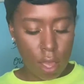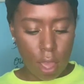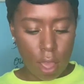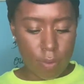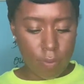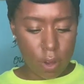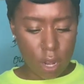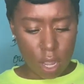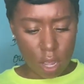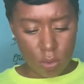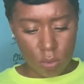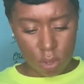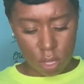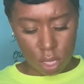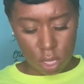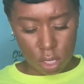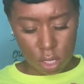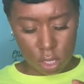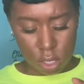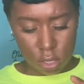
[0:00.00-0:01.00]
I forgot what
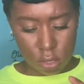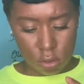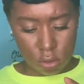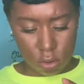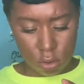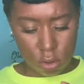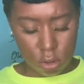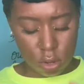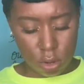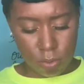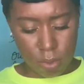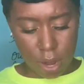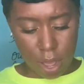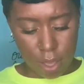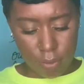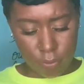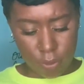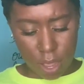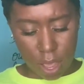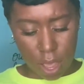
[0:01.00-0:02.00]
this is called, but
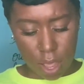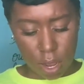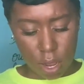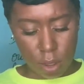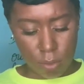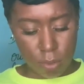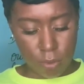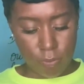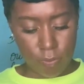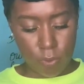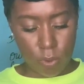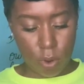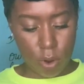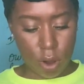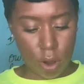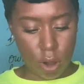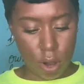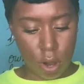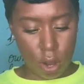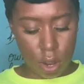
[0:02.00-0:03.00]
I've gotten it
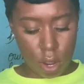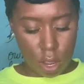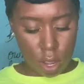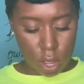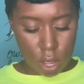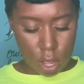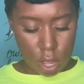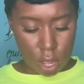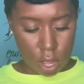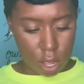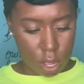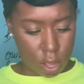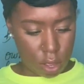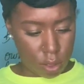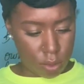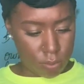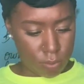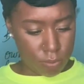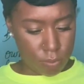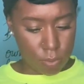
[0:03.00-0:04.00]
before.
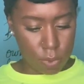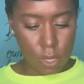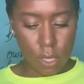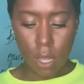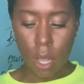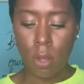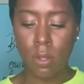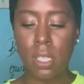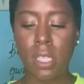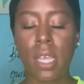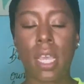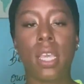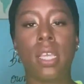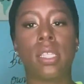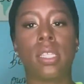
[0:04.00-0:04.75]
Oh, Saint